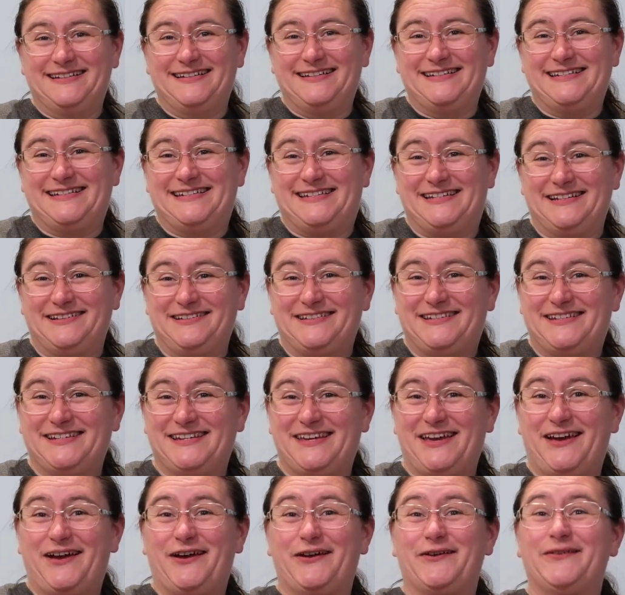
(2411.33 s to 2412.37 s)
still to
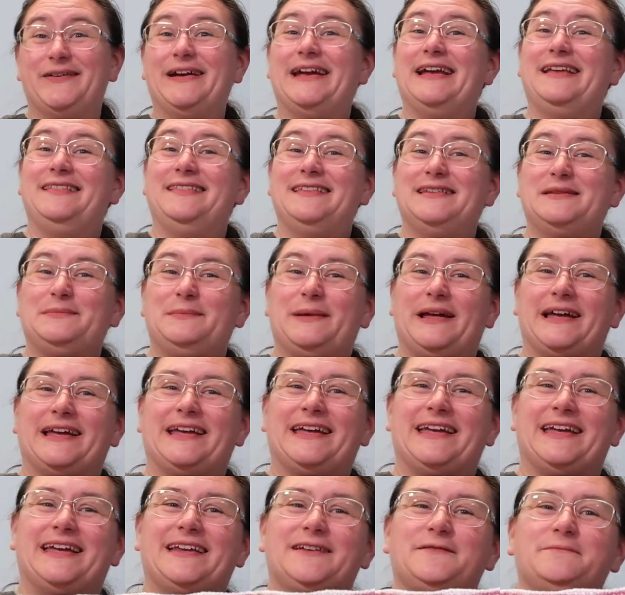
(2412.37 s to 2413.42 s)
go in this
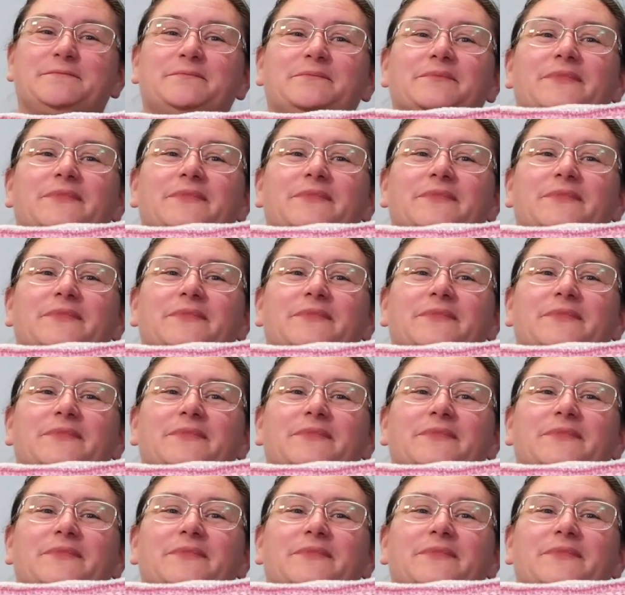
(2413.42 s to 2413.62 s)
blanket.